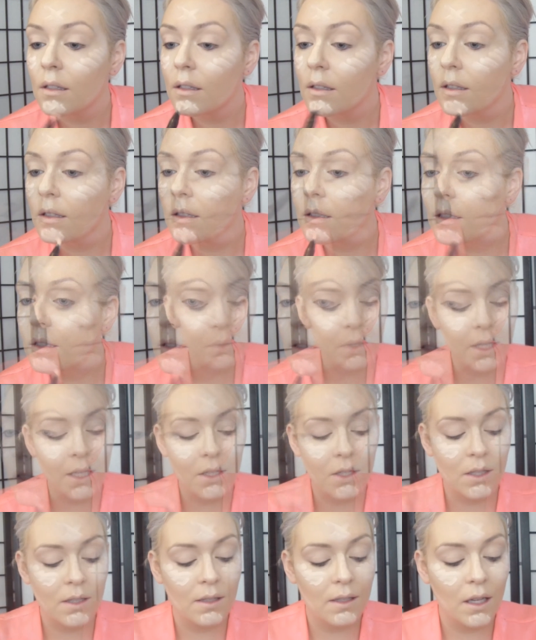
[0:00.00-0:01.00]
This really
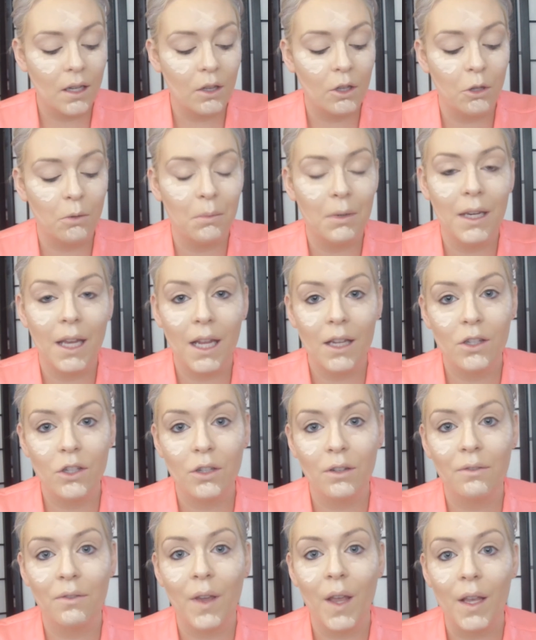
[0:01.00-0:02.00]
just illuminates
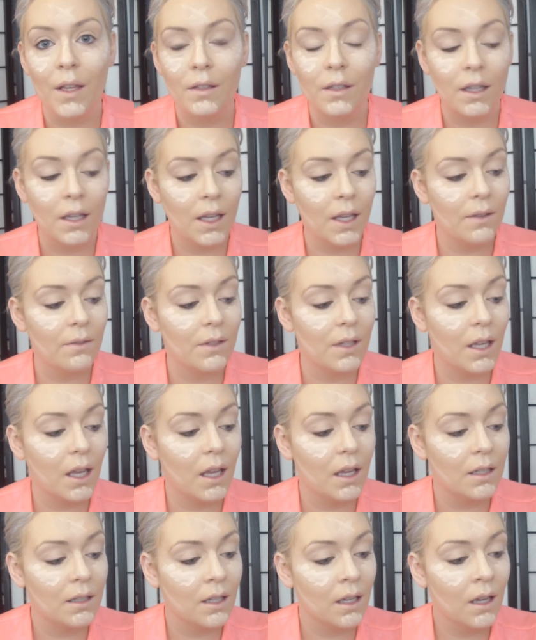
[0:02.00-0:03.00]
your face and gives it